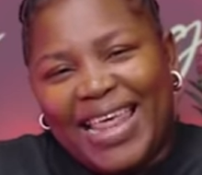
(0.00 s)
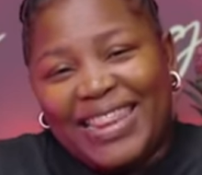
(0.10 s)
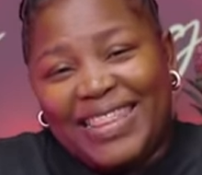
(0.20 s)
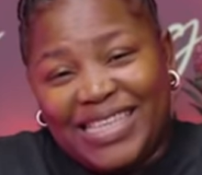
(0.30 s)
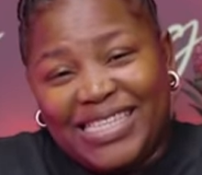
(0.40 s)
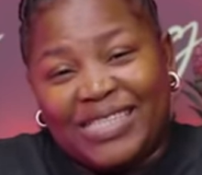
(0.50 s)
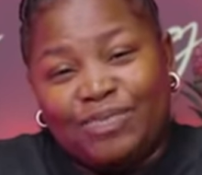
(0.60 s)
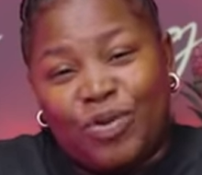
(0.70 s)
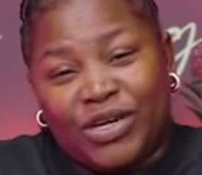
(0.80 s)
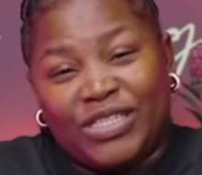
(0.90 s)
This
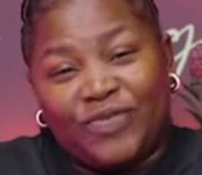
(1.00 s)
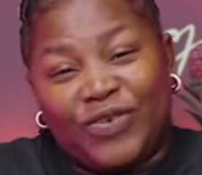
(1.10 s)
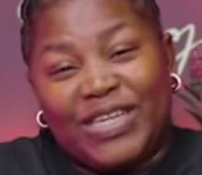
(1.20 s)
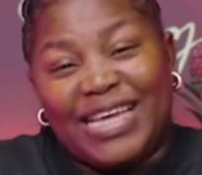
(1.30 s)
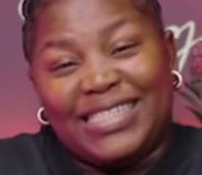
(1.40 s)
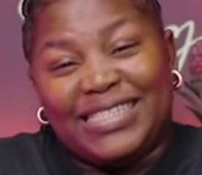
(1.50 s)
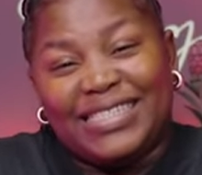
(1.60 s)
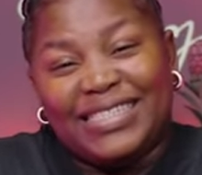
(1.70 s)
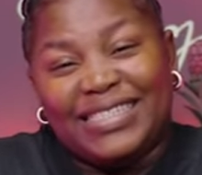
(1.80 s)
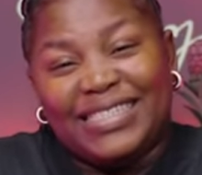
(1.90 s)
past few days,
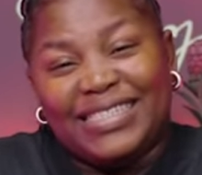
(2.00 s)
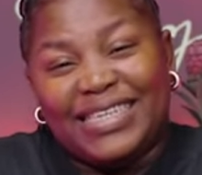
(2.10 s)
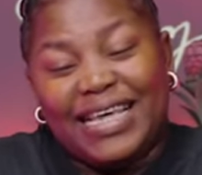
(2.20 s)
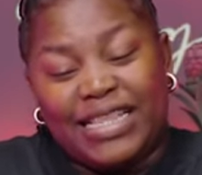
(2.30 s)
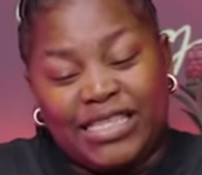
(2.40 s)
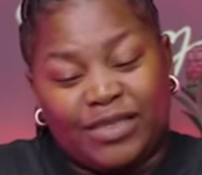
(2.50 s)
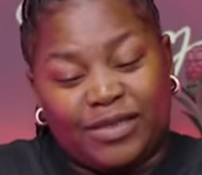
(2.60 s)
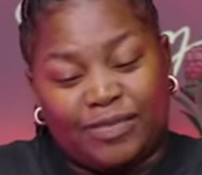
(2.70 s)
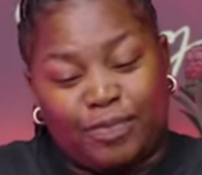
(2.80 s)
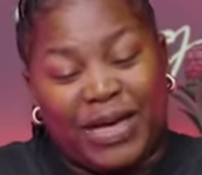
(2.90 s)

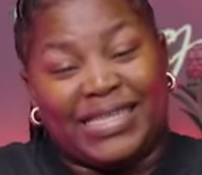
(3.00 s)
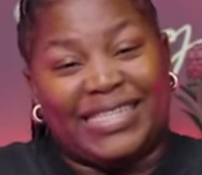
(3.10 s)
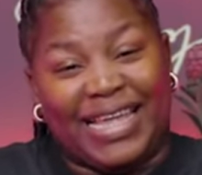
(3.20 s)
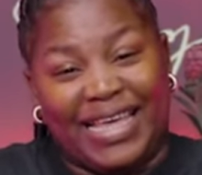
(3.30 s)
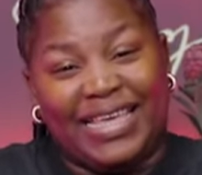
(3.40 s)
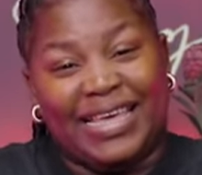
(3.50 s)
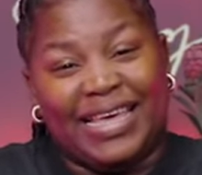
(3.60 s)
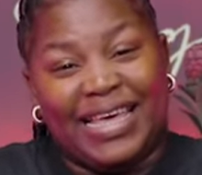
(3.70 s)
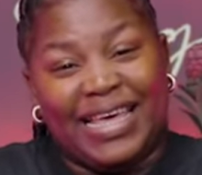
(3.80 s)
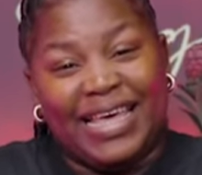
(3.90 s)
this past day,
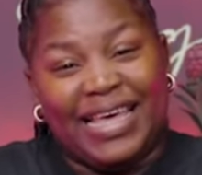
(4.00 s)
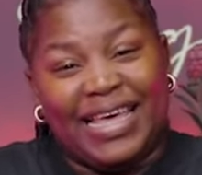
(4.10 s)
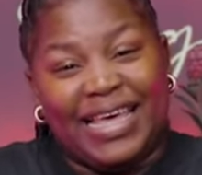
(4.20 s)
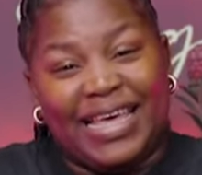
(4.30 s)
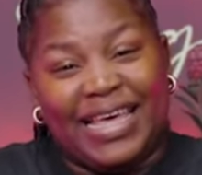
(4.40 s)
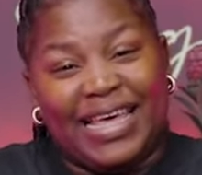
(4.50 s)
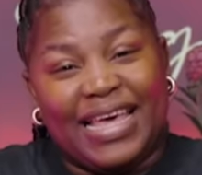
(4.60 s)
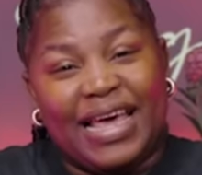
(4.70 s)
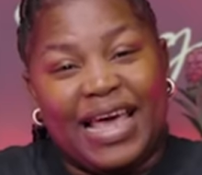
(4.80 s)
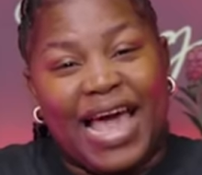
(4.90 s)

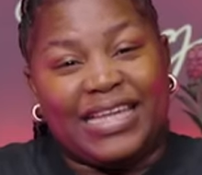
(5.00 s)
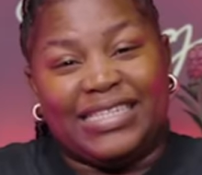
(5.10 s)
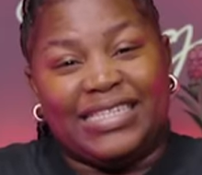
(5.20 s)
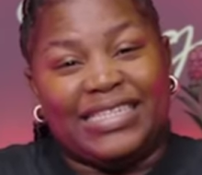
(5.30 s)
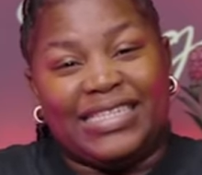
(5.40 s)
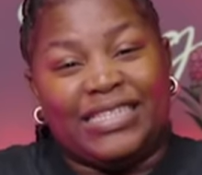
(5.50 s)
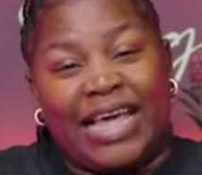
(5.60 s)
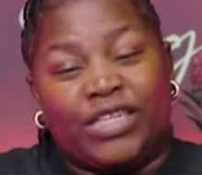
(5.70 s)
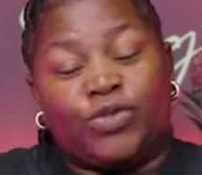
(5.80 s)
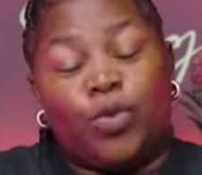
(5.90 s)
I didn't think
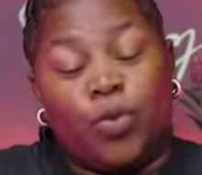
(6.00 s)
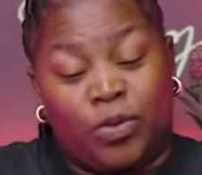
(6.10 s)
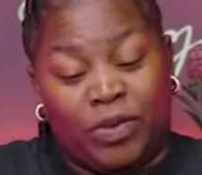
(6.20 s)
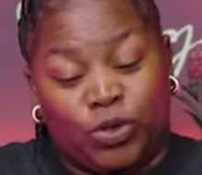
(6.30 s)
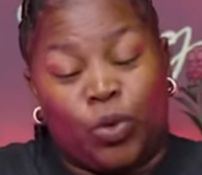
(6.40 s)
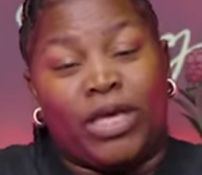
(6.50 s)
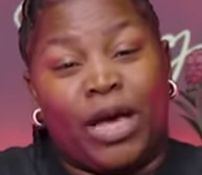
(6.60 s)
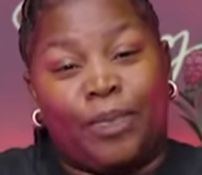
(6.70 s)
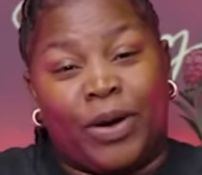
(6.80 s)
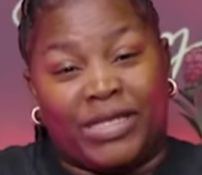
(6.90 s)
that we would be talking
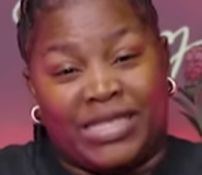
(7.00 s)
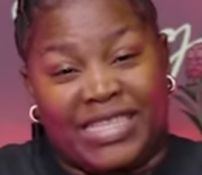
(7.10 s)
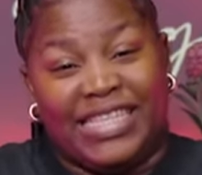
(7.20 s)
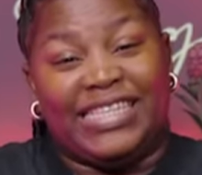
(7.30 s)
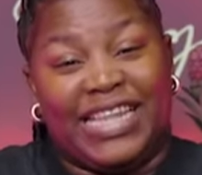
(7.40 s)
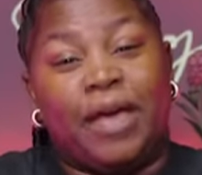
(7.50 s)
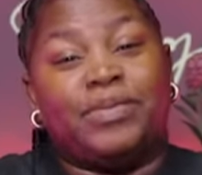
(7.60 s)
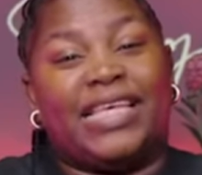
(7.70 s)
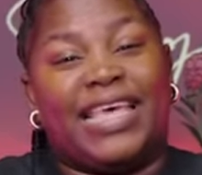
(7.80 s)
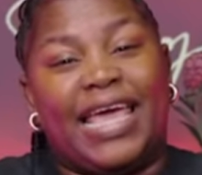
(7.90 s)
about these
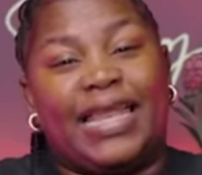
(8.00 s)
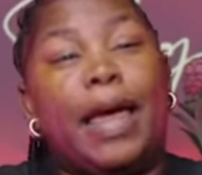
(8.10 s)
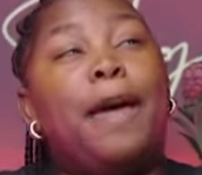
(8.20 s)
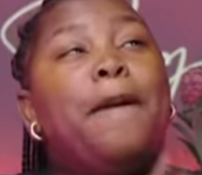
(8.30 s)
names again.